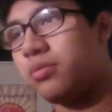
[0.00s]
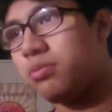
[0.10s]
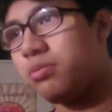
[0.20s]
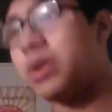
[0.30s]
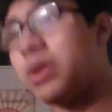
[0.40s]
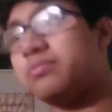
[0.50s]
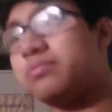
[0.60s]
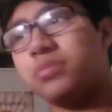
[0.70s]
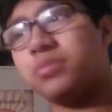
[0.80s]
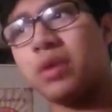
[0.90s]
But
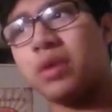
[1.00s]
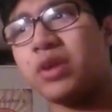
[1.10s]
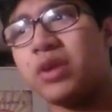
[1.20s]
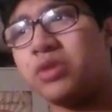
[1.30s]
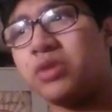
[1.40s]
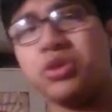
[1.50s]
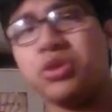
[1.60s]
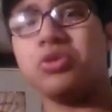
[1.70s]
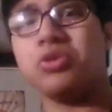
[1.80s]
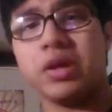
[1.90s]
I feel like you
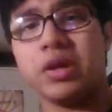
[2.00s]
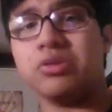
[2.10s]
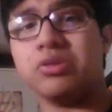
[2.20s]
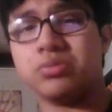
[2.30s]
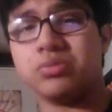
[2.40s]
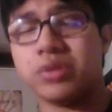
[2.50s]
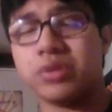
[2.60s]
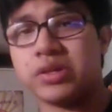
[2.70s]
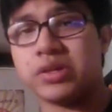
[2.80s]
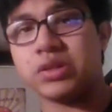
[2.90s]
can get used to them
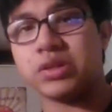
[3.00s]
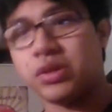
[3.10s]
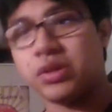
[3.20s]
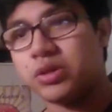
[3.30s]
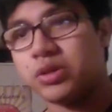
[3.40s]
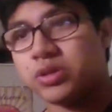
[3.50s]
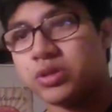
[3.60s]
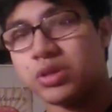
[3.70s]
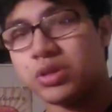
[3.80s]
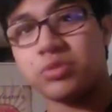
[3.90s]
pretty easily.
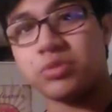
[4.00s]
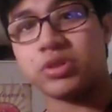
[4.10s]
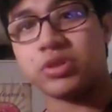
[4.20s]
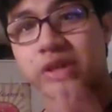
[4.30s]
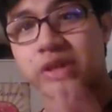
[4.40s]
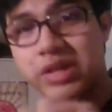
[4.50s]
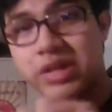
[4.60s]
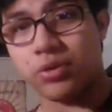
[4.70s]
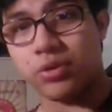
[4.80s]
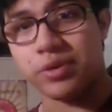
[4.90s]
So let's move on to the next
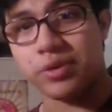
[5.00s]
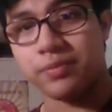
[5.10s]
category.